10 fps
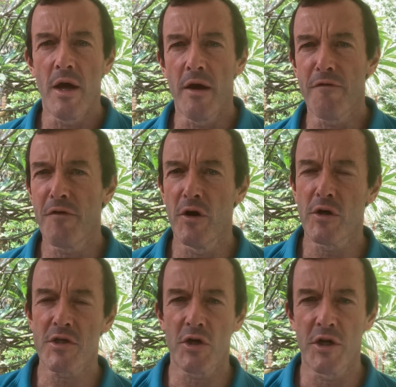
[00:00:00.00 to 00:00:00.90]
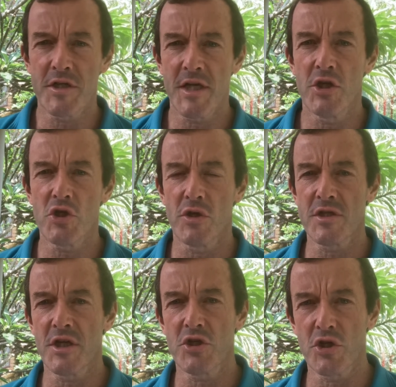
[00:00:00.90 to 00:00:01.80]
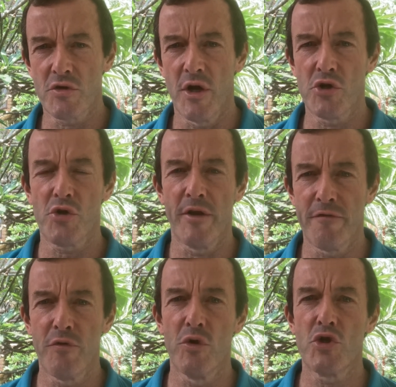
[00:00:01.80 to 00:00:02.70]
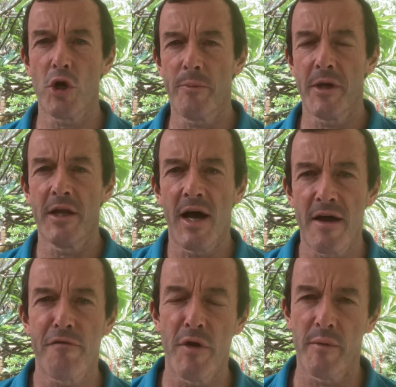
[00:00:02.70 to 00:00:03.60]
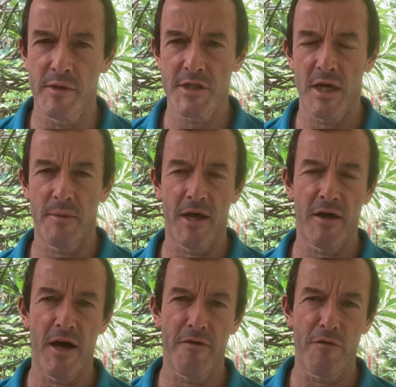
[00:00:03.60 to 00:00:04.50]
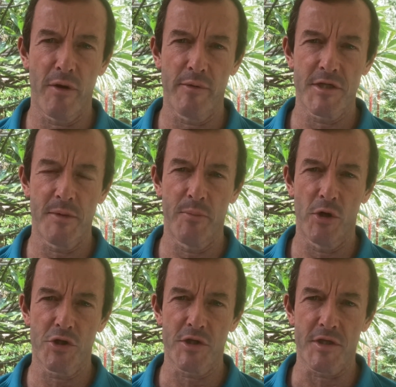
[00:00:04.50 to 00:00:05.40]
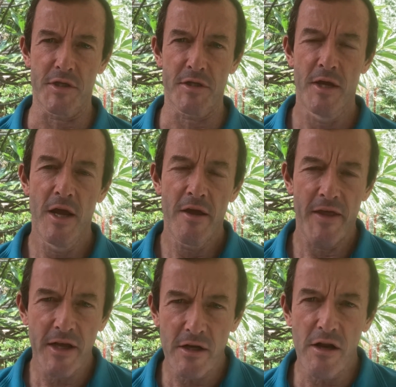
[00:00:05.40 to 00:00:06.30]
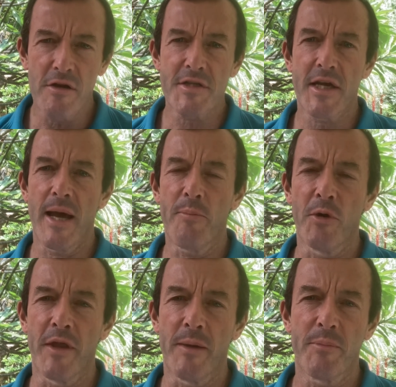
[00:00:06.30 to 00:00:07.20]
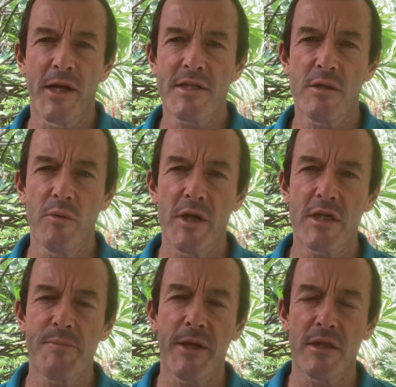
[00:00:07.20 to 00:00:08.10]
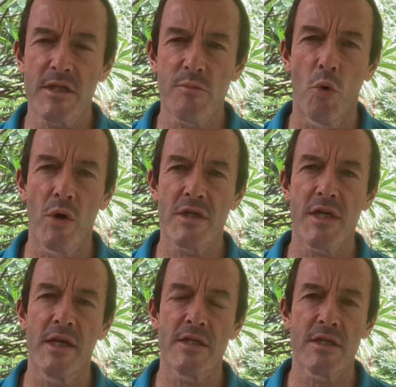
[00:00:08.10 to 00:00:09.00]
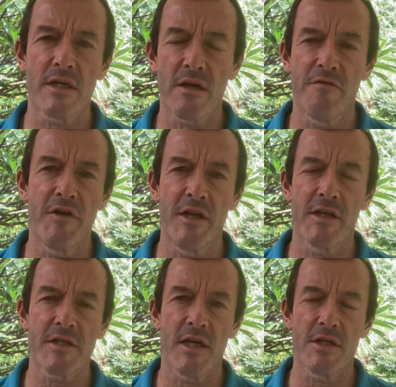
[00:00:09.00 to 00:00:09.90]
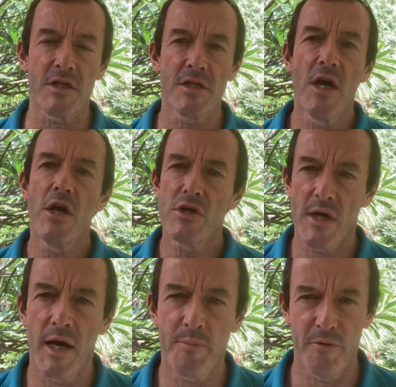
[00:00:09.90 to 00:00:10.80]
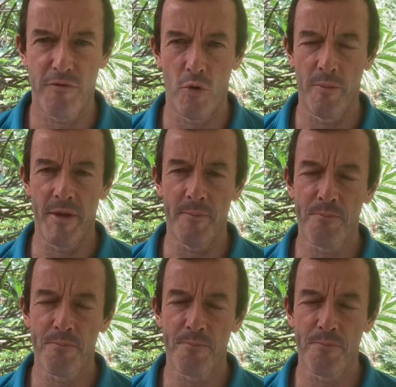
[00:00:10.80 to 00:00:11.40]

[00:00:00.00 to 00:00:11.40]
focused on essentials such as grocery and food shopping and other high frequency purchases. They can close the gap on that, but I still would expect the smaller centers, the convenience centers, to outperform them.